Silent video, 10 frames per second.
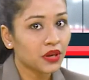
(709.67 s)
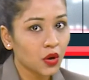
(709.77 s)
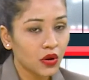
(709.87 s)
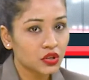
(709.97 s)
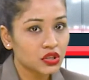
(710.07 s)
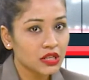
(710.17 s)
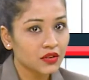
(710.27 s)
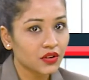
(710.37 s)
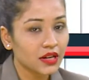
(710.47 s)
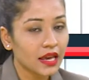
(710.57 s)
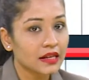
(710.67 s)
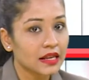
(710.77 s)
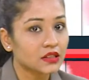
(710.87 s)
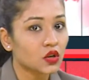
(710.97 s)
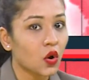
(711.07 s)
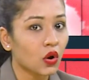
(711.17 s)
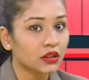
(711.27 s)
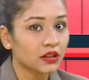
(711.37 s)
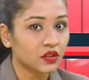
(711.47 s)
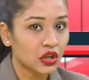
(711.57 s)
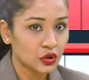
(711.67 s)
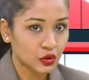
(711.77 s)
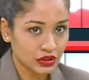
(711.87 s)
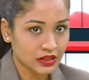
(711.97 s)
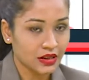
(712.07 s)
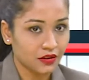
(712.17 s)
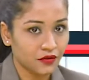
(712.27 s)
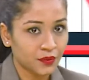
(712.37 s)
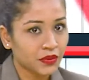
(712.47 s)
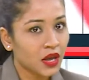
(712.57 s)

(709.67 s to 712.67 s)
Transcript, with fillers: Be a vegetarian and let all the creatures live.